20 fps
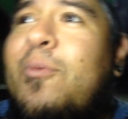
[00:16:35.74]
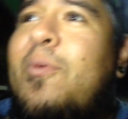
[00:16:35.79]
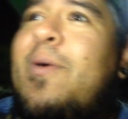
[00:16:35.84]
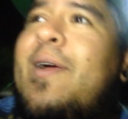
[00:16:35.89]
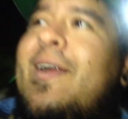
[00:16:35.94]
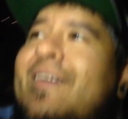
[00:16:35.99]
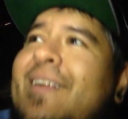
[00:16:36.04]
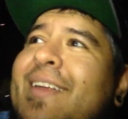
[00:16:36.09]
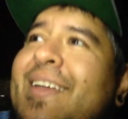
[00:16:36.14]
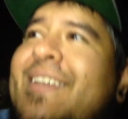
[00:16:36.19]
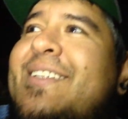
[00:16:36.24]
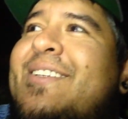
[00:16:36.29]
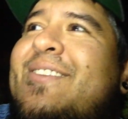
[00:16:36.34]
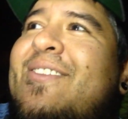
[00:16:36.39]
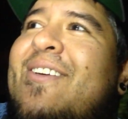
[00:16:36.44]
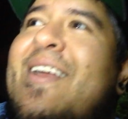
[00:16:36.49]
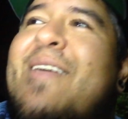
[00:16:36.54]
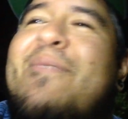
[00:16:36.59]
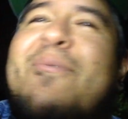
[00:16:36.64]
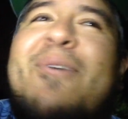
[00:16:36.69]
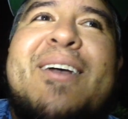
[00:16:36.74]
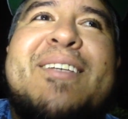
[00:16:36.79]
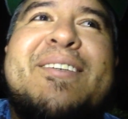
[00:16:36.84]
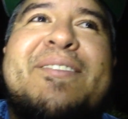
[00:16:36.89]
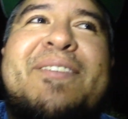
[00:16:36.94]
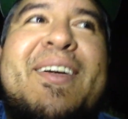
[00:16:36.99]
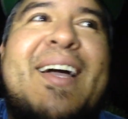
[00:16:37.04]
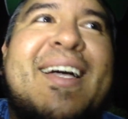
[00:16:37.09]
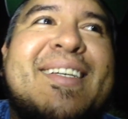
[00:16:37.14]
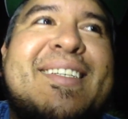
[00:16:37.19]
weirdest dream was.
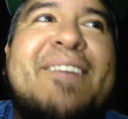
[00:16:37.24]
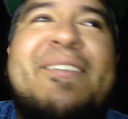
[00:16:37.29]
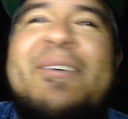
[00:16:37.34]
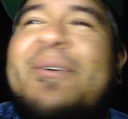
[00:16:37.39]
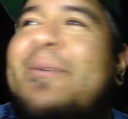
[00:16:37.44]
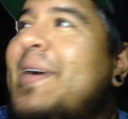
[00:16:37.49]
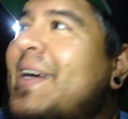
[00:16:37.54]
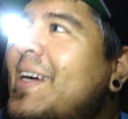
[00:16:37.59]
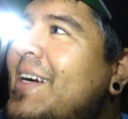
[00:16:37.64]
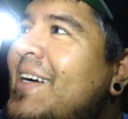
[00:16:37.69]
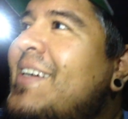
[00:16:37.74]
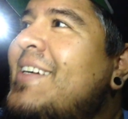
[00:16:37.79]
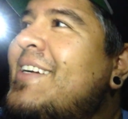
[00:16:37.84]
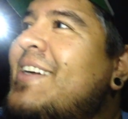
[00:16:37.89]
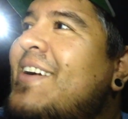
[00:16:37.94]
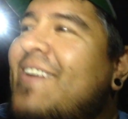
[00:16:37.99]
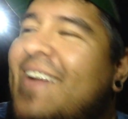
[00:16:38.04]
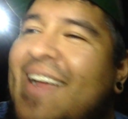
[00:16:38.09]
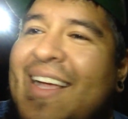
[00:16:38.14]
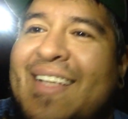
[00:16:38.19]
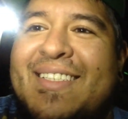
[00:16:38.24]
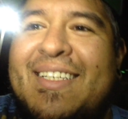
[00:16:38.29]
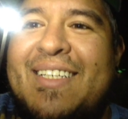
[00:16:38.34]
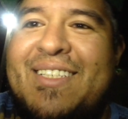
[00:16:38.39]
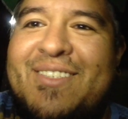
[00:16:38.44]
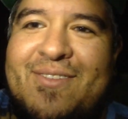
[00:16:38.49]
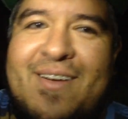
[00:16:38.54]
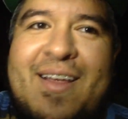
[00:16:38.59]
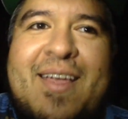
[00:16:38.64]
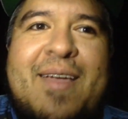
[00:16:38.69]
If you guys have a weird, crazy
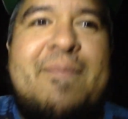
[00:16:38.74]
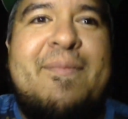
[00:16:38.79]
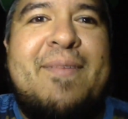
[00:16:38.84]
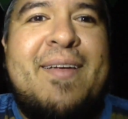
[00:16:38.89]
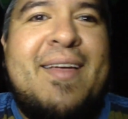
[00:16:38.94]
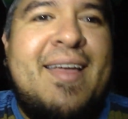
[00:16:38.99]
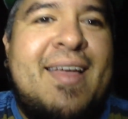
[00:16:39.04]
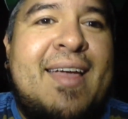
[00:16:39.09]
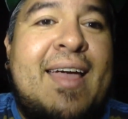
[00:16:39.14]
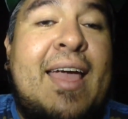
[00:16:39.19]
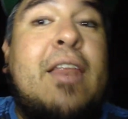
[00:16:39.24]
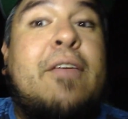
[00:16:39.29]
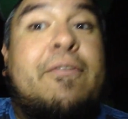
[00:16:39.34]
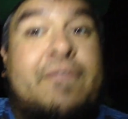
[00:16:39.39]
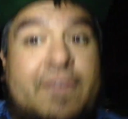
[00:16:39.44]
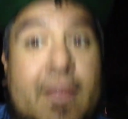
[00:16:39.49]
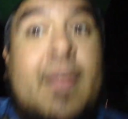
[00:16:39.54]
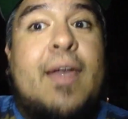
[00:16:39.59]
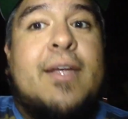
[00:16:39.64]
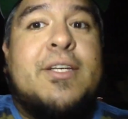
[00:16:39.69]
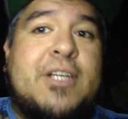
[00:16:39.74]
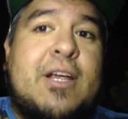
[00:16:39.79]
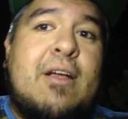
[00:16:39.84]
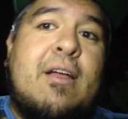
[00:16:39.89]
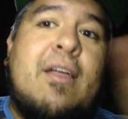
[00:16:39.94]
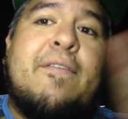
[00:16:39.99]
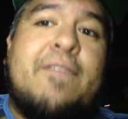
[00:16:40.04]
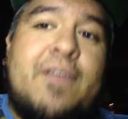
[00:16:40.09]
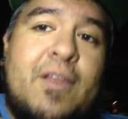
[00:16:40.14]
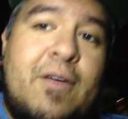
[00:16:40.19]
dream and you feel like
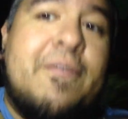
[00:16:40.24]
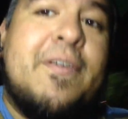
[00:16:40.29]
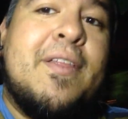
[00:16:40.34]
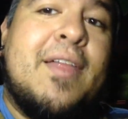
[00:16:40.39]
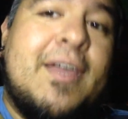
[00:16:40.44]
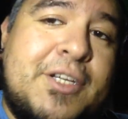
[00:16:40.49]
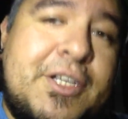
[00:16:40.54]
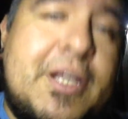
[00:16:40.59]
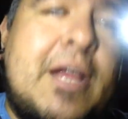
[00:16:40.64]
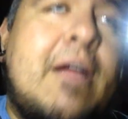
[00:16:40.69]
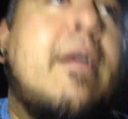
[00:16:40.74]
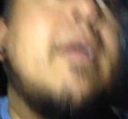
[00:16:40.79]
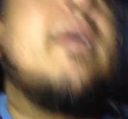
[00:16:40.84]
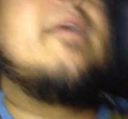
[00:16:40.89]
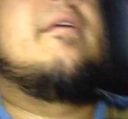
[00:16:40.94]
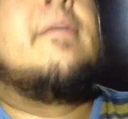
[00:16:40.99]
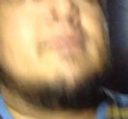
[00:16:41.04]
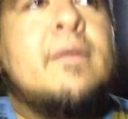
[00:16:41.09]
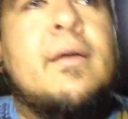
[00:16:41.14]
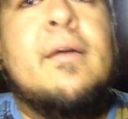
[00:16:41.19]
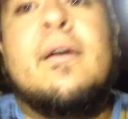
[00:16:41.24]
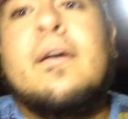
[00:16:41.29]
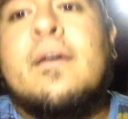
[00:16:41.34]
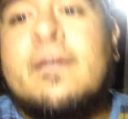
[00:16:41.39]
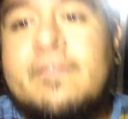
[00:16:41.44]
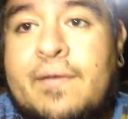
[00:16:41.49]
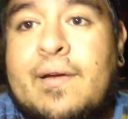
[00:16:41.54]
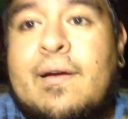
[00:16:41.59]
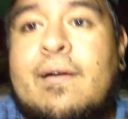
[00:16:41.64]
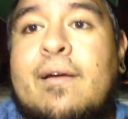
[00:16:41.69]
sharing, if you don't feel like sharing,
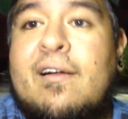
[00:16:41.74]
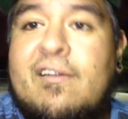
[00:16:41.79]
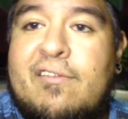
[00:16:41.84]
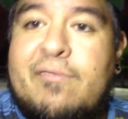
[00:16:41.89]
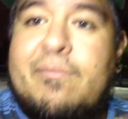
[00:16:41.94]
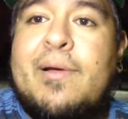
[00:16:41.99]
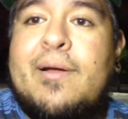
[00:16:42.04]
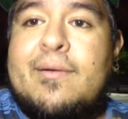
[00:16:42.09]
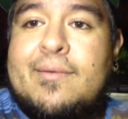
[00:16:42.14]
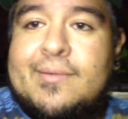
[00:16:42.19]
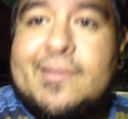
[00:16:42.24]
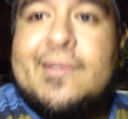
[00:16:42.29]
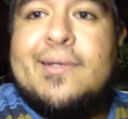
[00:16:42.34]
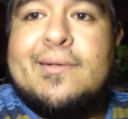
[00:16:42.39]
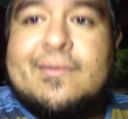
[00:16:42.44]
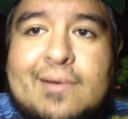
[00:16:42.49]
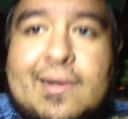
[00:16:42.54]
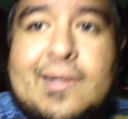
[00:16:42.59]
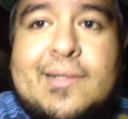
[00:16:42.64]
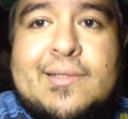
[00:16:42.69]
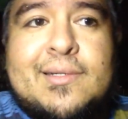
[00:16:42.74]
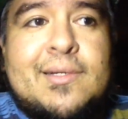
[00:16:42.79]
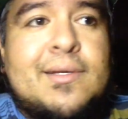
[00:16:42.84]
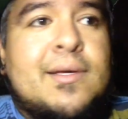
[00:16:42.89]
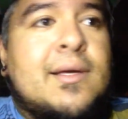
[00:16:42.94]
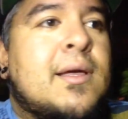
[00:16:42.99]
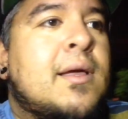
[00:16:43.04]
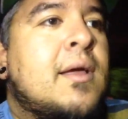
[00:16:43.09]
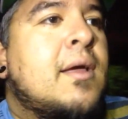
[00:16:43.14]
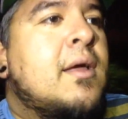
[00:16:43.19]
fair enough. Mine was a little crazy.
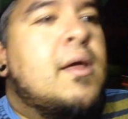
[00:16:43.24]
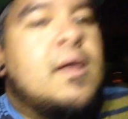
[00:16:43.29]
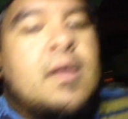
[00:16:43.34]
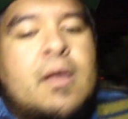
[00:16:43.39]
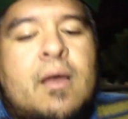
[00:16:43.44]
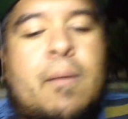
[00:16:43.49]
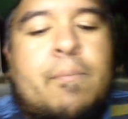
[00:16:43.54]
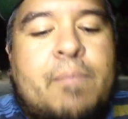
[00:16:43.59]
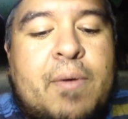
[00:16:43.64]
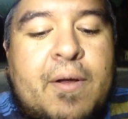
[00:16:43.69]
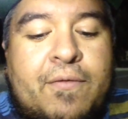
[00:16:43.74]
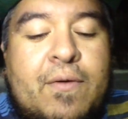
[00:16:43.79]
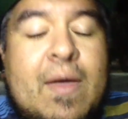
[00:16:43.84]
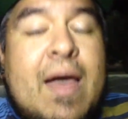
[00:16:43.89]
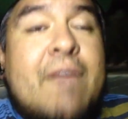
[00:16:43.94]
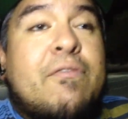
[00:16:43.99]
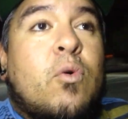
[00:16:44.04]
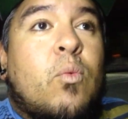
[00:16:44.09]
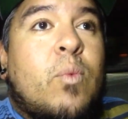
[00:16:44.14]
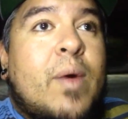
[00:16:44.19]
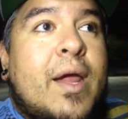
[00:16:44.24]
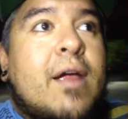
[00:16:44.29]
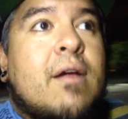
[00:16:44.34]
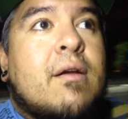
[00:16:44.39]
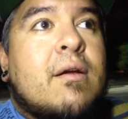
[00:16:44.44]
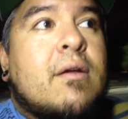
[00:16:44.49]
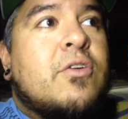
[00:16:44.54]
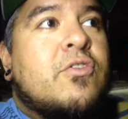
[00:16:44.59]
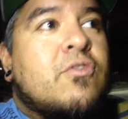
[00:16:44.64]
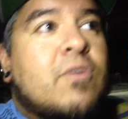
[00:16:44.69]
But if you have a
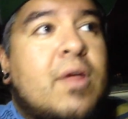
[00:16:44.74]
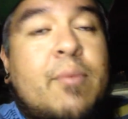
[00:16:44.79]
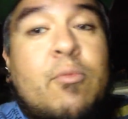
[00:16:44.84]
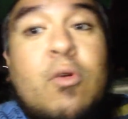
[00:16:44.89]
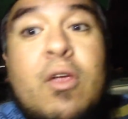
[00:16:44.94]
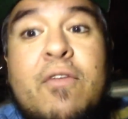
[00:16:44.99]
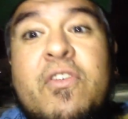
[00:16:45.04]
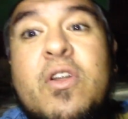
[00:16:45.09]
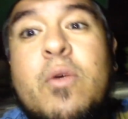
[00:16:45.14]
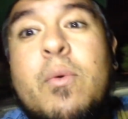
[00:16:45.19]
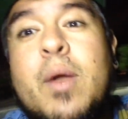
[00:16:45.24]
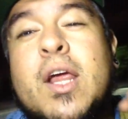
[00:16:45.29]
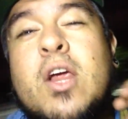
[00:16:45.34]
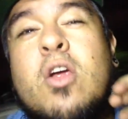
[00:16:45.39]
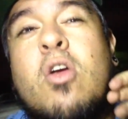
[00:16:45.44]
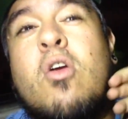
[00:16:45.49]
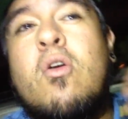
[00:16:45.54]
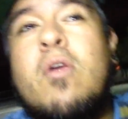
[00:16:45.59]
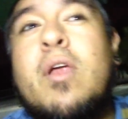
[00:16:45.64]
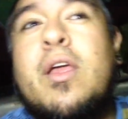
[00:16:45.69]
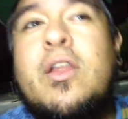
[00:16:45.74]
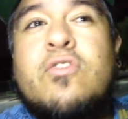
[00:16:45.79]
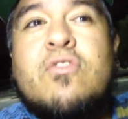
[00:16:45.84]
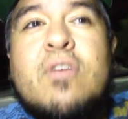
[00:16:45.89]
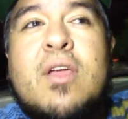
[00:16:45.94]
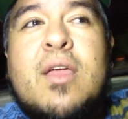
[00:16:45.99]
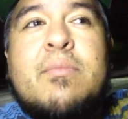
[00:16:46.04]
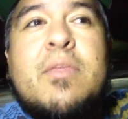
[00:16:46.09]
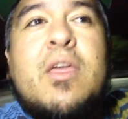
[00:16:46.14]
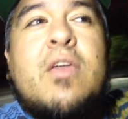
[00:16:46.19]
weird dream or even a recurring
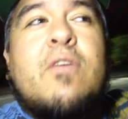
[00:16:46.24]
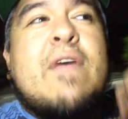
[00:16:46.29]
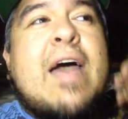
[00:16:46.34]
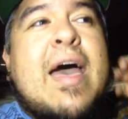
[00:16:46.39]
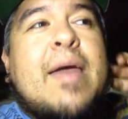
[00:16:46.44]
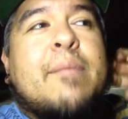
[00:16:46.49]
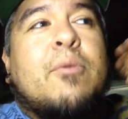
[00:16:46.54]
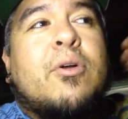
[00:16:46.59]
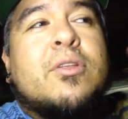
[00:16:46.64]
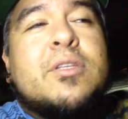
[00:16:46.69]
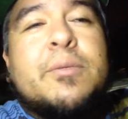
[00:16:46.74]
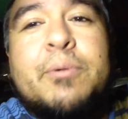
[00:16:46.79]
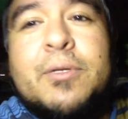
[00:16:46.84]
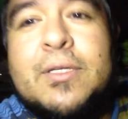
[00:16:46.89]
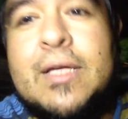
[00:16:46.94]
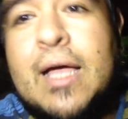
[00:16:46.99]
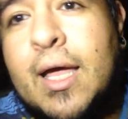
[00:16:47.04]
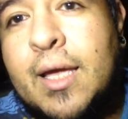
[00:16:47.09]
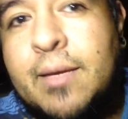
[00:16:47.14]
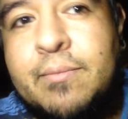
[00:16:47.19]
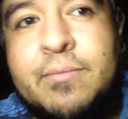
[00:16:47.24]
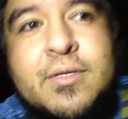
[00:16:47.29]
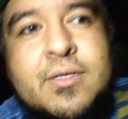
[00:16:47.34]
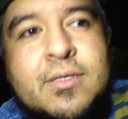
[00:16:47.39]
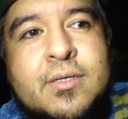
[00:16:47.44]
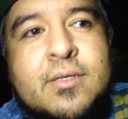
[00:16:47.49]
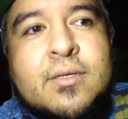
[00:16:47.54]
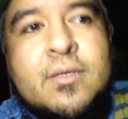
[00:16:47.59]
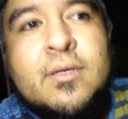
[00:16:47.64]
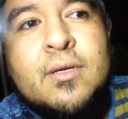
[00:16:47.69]
dream that you've had multiple
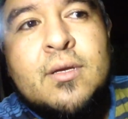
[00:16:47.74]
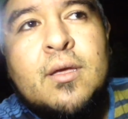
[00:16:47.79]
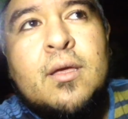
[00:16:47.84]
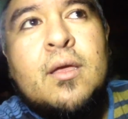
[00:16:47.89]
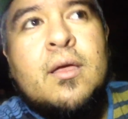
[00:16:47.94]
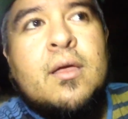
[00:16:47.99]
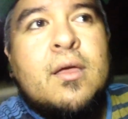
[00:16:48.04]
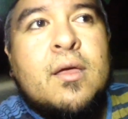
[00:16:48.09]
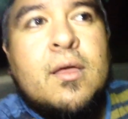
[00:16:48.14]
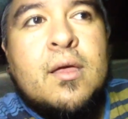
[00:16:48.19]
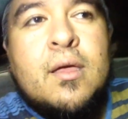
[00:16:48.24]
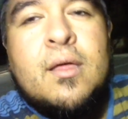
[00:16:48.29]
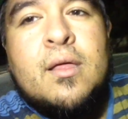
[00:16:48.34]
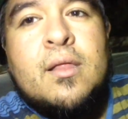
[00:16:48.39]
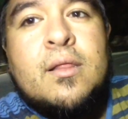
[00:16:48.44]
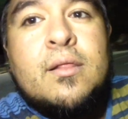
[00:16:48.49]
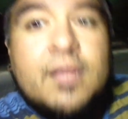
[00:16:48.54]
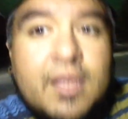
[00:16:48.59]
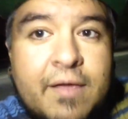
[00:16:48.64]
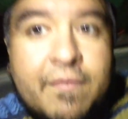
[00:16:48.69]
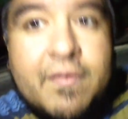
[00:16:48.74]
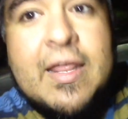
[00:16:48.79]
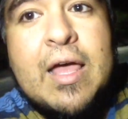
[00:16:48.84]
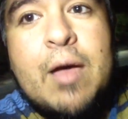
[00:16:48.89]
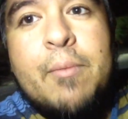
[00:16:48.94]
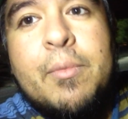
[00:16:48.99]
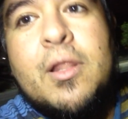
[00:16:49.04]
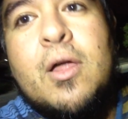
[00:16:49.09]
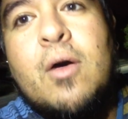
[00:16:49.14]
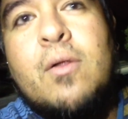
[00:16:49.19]
times, leave it
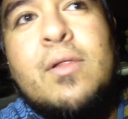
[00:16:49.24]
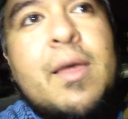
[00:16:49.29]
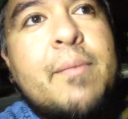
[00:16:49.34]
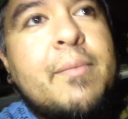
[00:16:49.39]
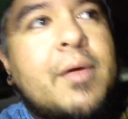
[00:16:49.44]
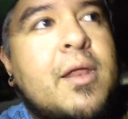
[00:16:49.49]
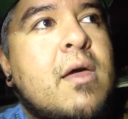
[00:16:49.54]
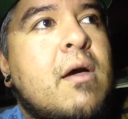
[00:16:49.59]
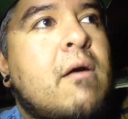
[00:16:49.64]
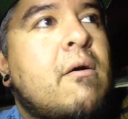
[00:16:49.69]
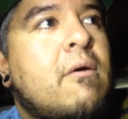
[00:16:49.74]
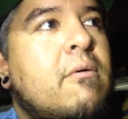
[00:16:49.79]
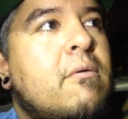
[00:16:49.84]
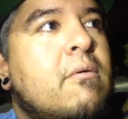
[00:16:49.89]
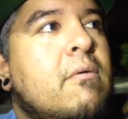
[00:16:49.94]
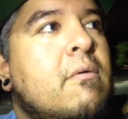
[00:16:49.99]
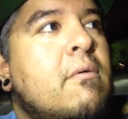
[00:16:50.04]
down below. Let me know.